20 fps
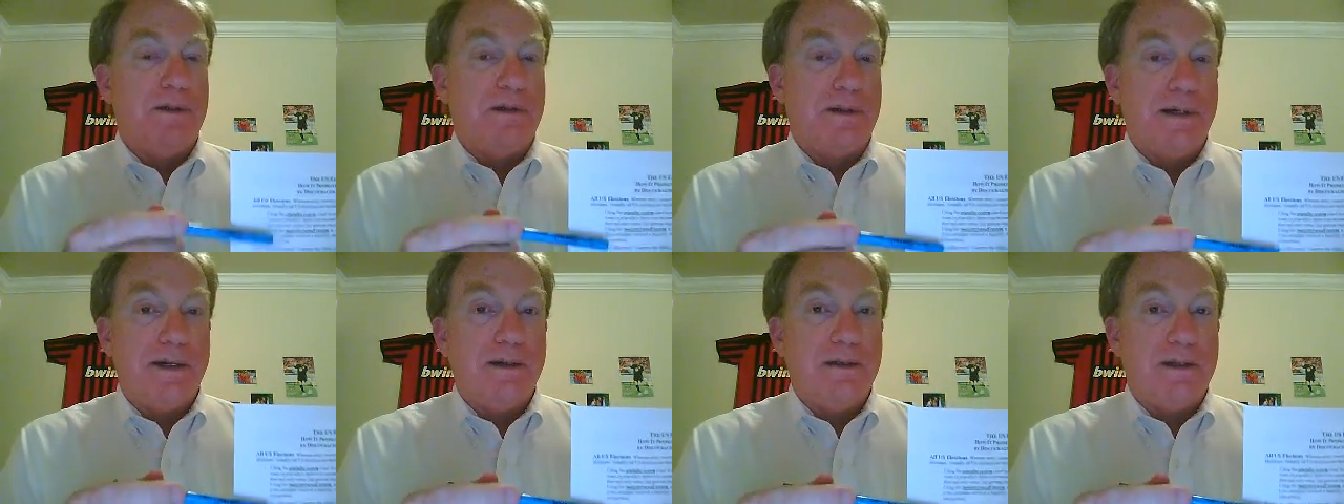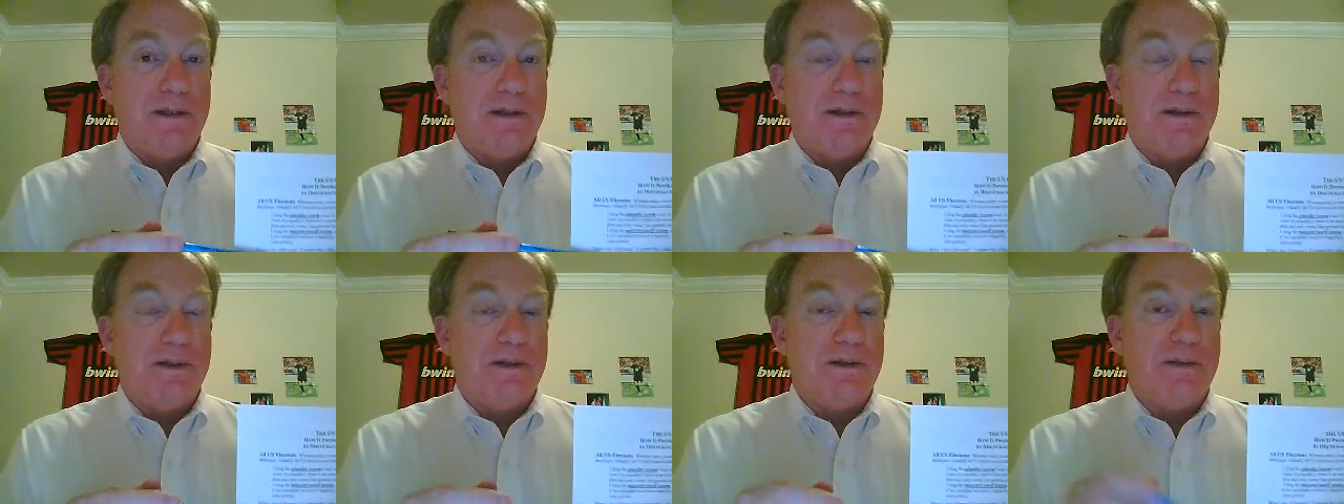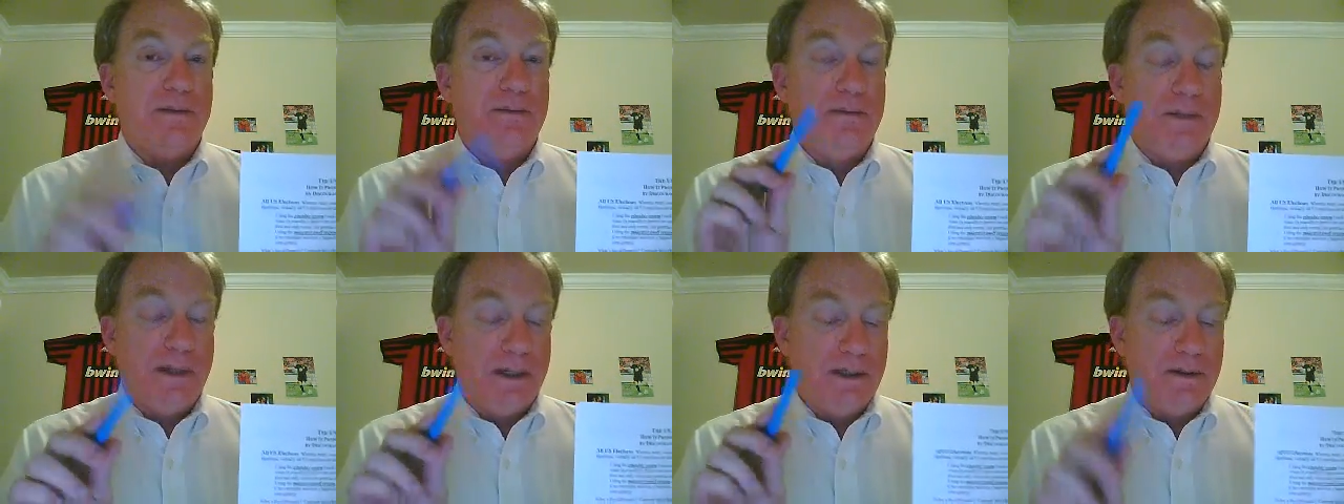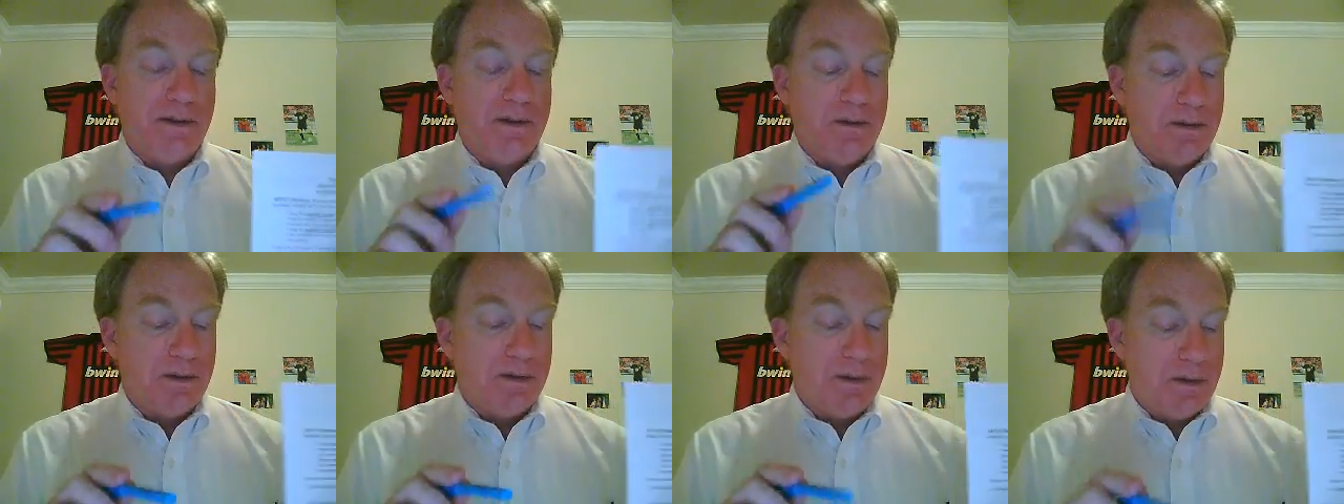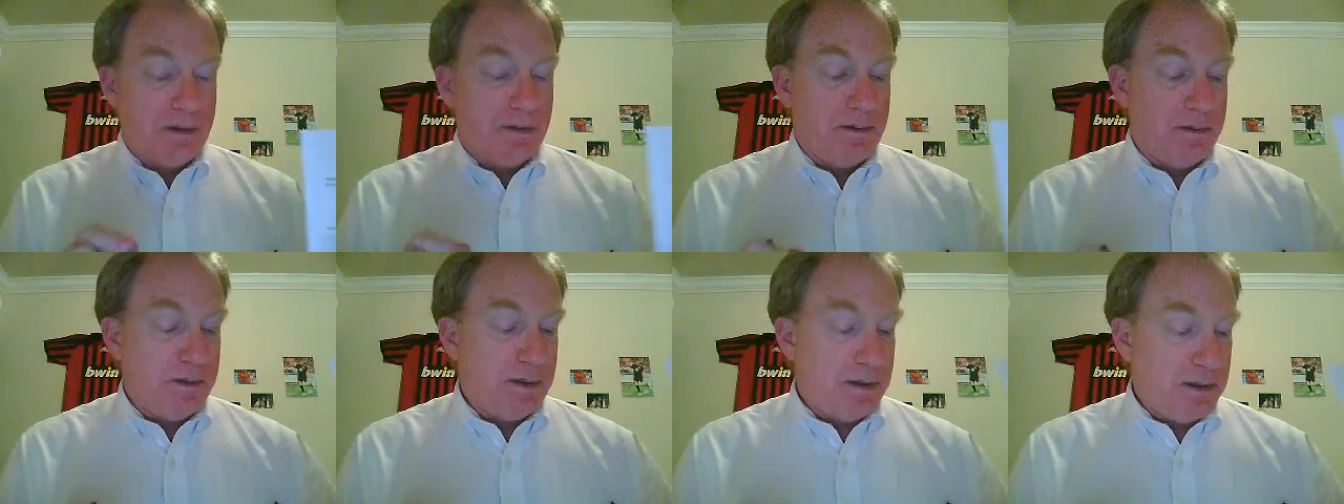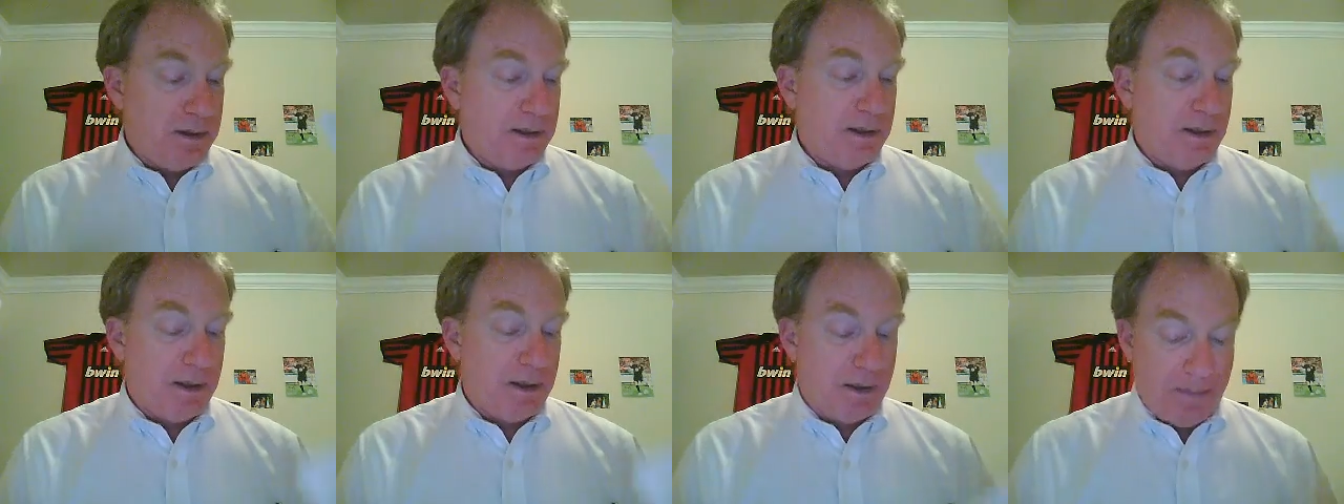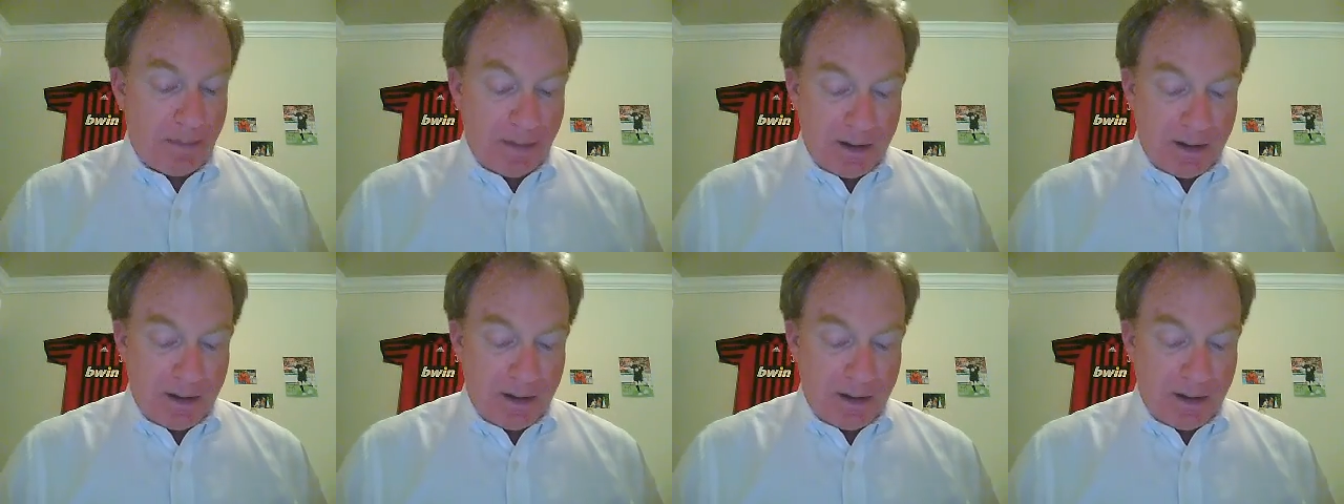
plurality system, as you will soon see.